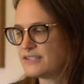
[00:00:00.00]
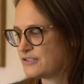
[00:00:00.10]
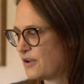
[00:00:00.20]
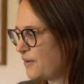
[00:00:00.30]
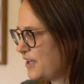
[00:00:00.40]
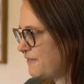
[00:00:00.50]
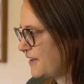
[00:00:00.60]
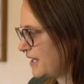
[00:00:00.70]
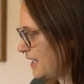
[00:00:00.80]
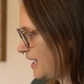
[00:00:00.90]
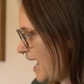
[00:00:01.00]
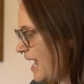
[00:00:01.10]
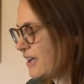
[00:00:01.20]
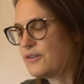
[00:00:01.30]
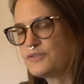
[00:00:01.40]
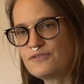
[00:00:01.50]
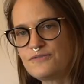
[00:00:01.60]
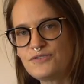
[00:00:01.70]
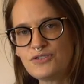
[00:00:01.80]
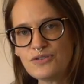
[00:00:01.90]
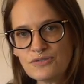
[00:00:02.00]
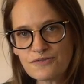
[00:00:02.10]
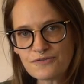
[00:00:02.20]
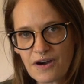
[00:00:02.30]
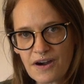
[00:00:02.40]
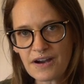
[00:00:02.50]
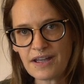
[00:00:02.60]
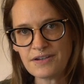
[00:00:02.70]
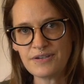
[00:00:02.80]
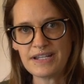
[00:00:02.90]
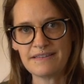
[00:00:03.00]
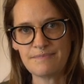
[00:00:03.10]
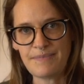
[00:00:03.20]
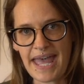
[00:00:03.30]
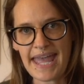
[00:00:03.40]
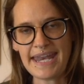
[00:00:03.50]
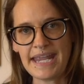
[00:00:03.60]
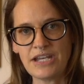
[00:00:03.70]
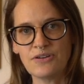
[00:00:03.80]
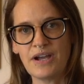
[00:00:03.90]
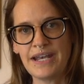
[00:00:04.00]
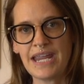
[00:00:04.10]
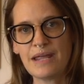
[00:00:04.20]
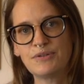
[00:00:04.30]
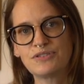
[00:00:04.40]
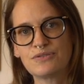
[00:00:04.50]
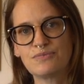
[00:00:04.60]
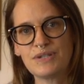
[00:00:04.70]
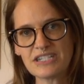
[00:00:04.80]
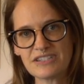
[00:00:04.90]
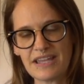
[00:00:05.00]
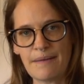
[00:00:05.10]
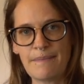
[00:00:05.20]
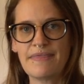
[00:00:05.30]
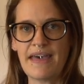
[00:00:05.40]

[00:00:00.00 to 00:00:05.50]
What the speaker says: So if a cat goes too far underneath a bed and you're unable to reach them,